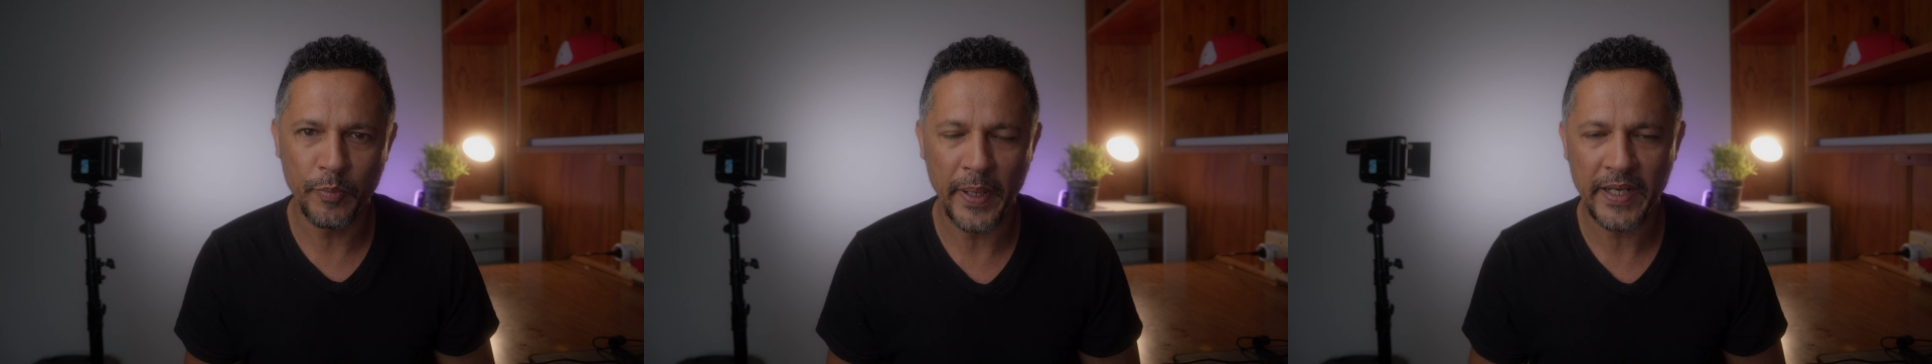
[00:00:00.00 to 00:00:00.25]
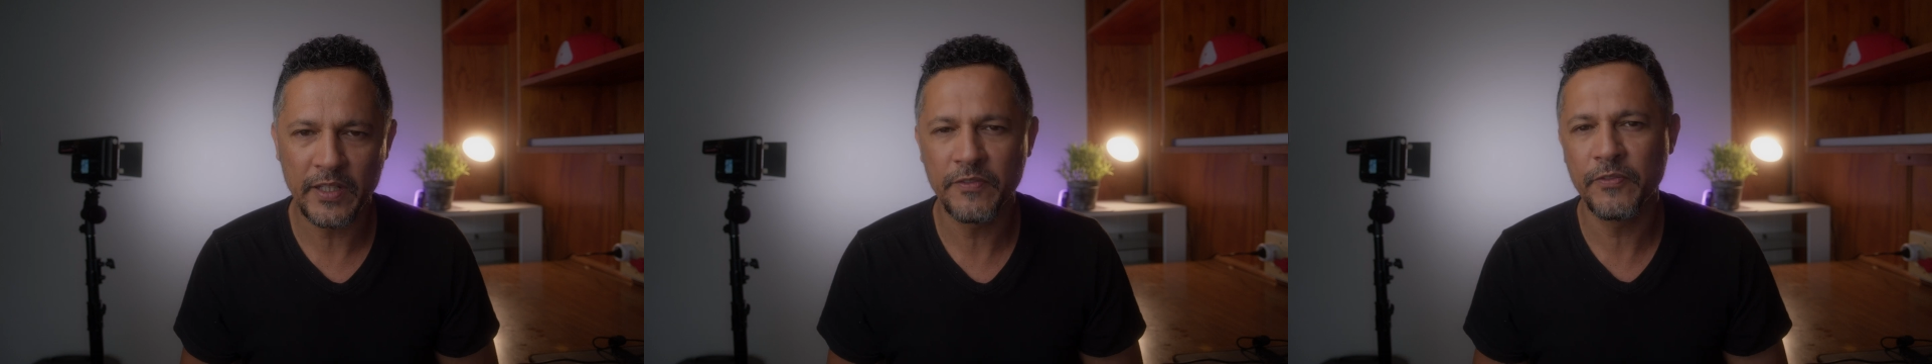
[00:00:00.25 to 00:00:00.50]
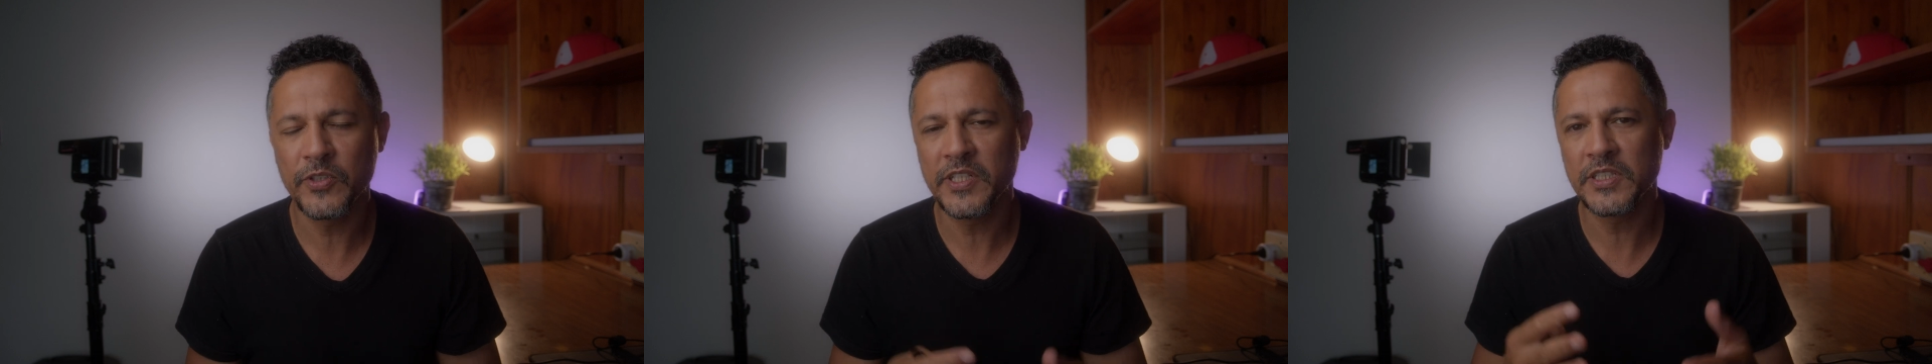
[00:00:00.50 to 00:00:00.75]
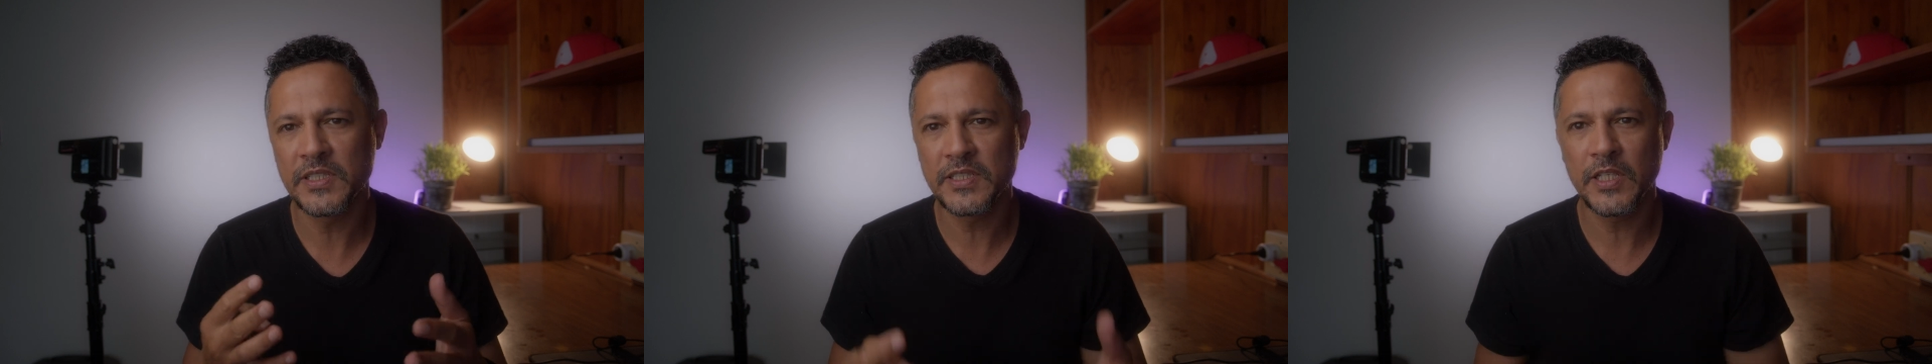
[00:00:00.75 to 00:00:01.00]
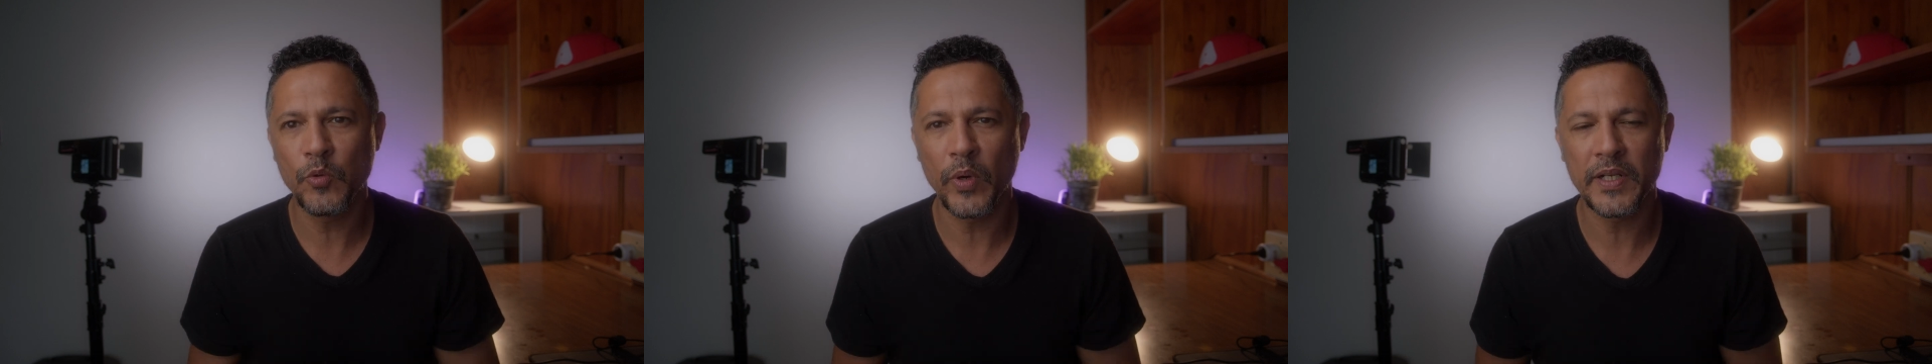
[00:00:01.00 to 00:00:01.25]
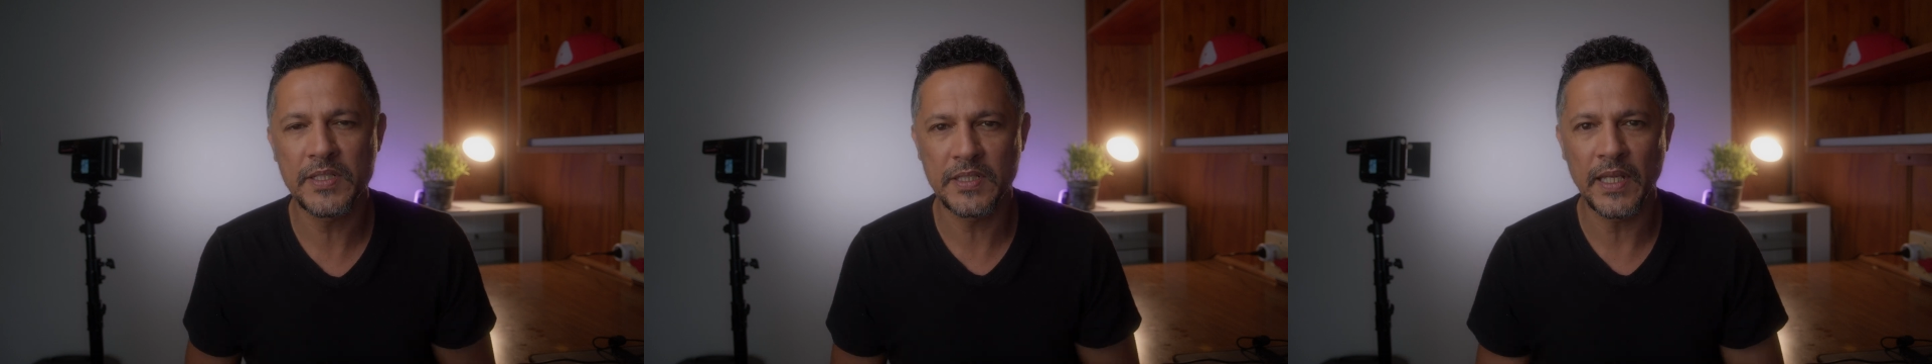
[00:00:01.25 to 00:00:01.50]
back at the footage and see
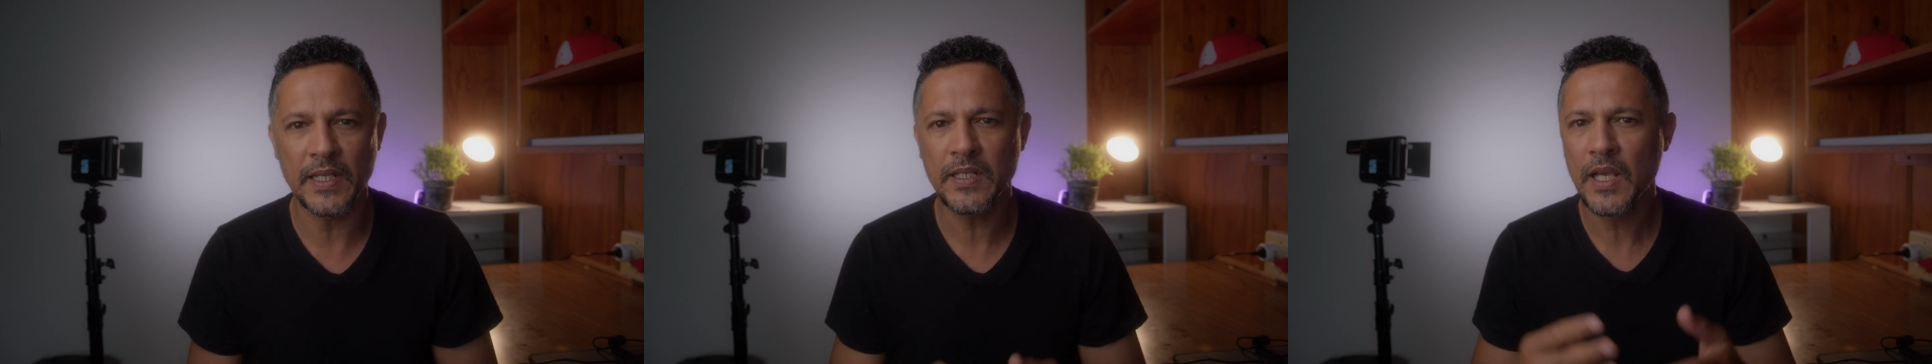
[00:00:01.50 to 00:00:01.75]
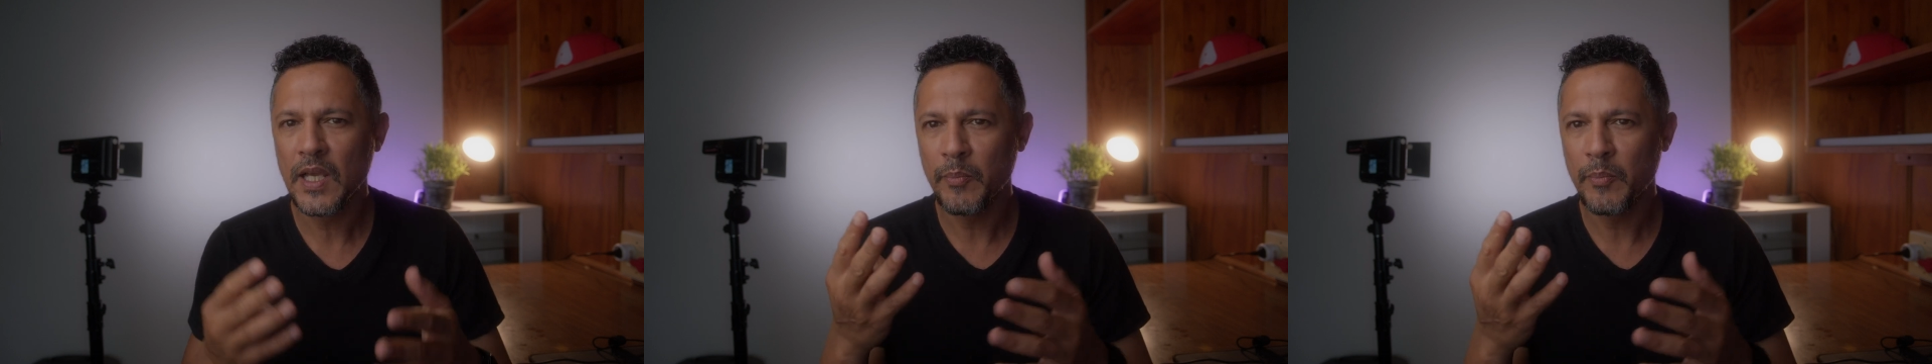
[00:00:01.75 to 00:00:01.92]
what it's done,